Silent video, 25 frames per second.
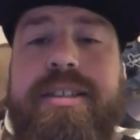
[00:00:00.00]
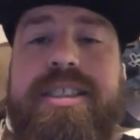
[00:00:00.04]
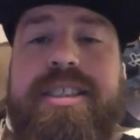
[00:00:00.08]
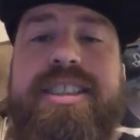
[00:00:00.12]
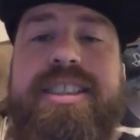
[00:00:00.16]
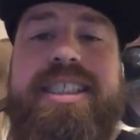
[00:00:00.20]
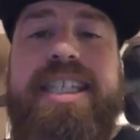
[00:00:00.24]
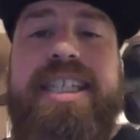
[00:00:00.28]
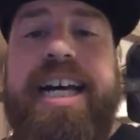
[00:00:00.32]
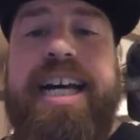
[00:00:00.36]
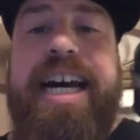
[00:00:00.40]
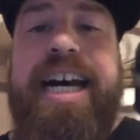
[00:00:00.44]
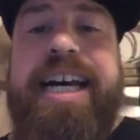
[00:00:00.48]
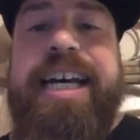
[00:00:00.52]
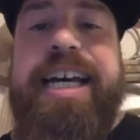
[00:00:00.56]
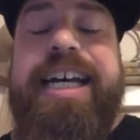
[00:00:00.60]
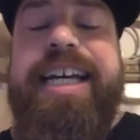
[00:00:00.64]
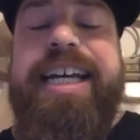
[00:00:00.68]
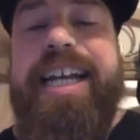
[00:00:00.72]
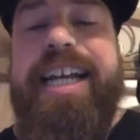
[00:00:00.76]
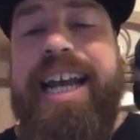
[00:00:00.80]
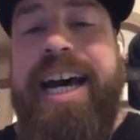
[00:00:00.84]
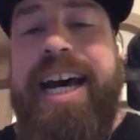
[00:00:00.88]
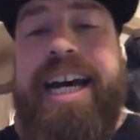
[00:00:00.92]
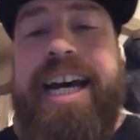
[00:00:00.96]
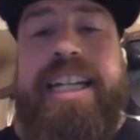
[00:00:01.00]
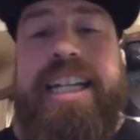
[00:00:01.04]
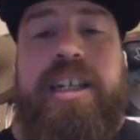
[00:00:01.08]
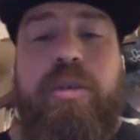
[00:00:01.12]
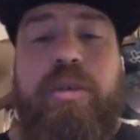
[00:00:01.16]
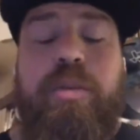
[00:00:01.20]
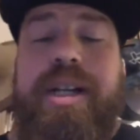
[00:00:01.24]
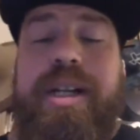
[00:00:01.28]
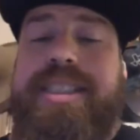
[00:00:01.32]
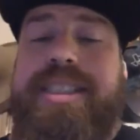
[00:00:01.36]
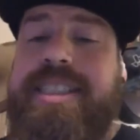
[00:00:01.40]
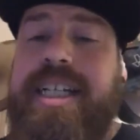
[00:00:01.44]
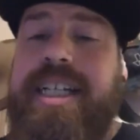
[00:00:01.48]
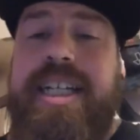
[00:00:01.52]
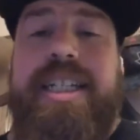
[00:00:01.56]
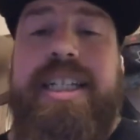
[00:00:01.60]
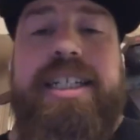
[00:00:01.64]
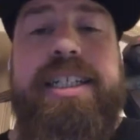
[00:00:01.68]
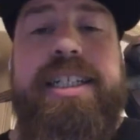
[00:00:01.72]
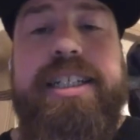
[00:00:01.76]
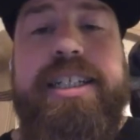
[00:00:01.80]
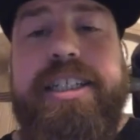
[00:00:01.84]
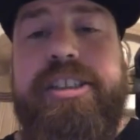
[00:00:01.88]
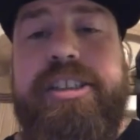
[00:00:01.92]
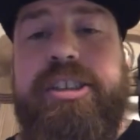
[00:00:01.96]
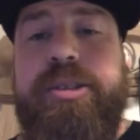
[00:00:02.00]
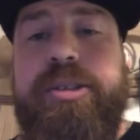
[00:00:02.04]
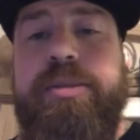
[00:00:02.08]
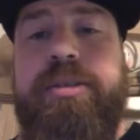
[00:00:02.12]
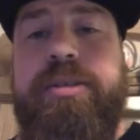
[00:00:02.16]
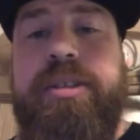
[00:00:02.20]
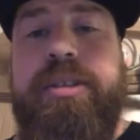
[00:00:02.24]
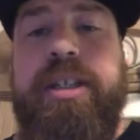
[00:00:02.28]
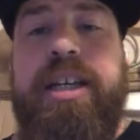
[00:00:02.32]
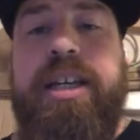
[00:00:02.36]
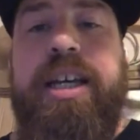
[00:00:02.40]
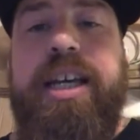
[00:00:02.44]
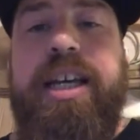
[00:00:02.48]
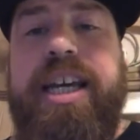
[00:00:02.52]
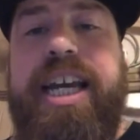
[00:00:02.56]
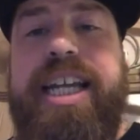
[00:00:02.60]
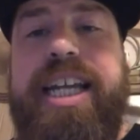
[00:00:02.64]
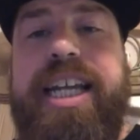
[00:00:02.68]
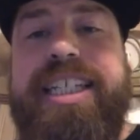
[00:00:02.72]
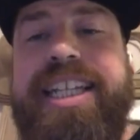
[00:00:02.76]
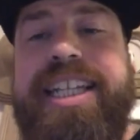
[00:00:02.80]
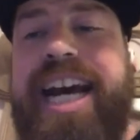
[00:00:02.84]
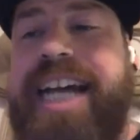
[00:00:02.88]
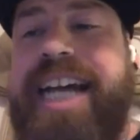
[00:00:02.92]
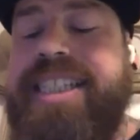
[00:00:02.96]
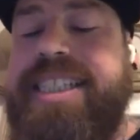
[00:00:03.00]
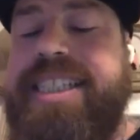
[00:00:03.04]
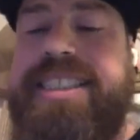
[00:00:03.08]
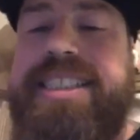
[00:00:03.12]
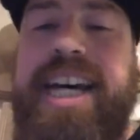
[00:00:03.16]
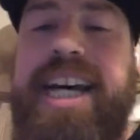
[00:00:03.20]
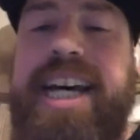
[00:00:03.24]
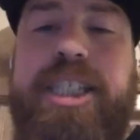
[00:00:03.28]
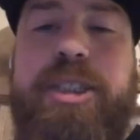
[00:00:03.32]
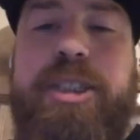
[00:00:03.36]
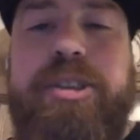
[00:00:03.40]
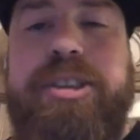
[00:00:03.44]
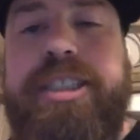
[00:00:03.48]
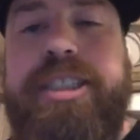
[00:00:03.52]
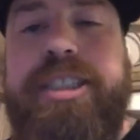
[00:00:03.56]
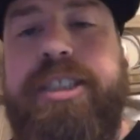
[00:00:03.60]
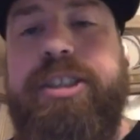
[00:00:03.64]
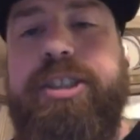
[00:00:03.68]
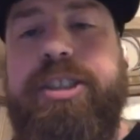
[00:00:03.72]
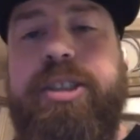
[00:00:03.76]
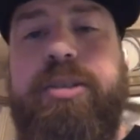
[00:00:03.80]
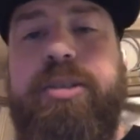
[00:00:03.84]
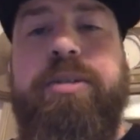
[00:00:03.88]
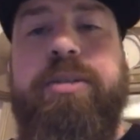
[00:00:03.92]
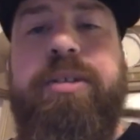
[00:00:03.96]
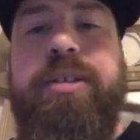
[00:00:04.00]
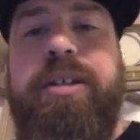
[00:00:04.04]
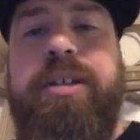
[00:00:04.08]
You see, I lied when I said I didn't need you and denied the signs you sent too.